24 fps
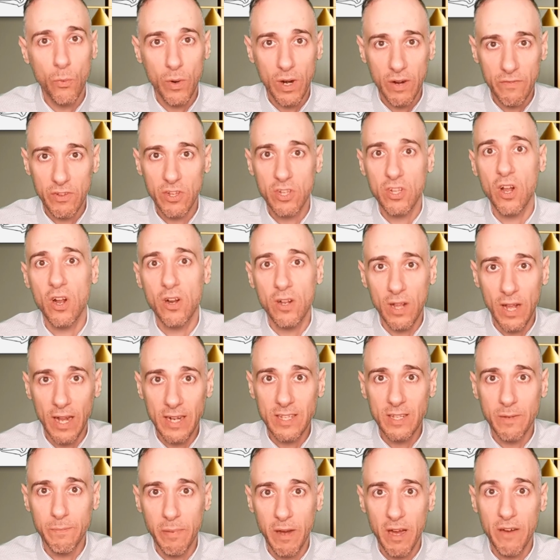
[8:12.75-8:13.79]
Whenever the dotted
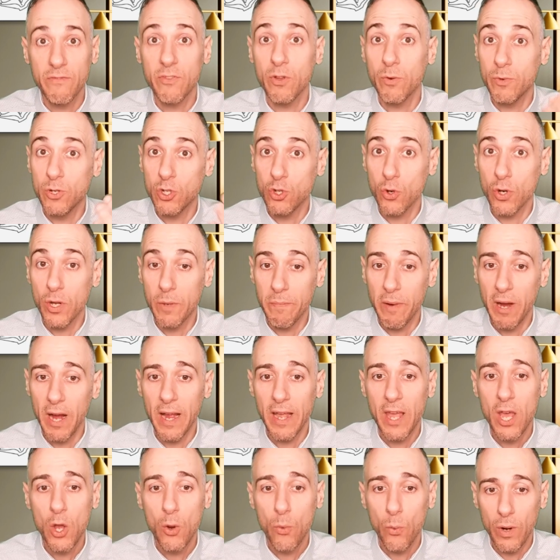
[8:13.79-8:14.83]
line's above, they're majority buy.